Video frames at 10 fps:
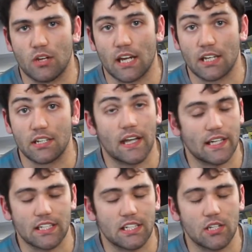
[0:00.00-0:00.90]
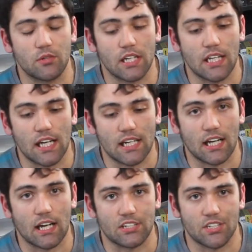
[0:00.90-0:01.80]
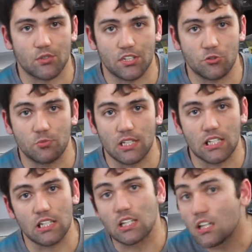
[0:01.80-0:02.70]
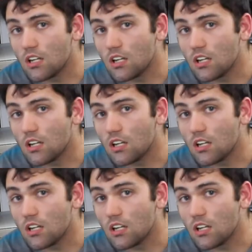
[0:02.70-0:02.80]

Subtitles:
negativity and I just want to be